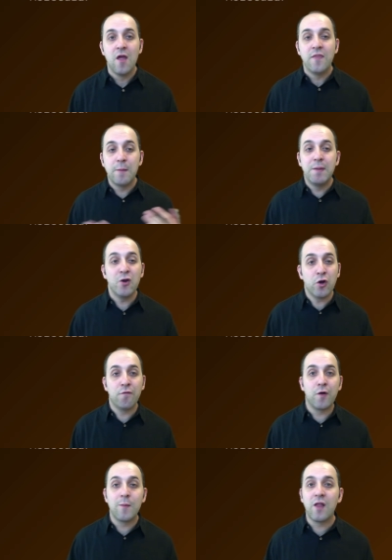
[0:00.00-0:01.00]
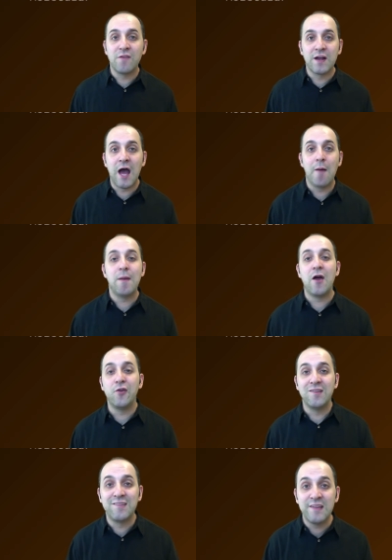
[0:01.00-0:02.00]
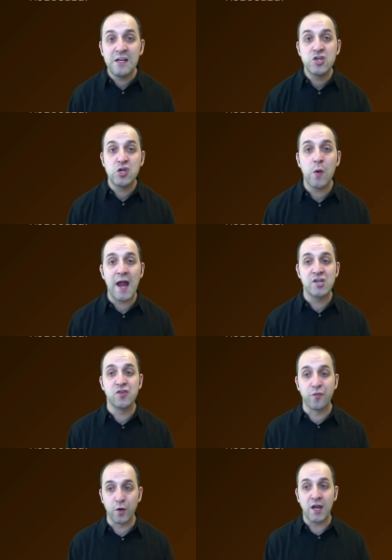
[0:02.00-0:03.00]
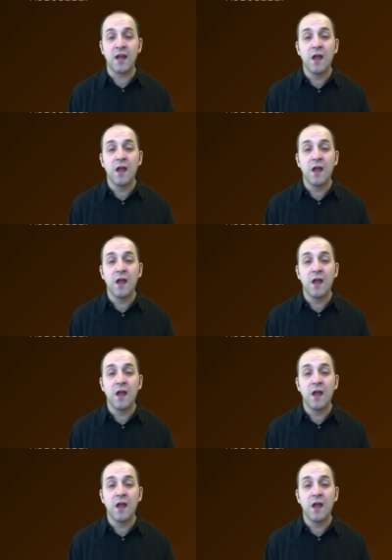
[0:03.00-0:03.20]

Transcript: The empirical formula of a compound is C2H3,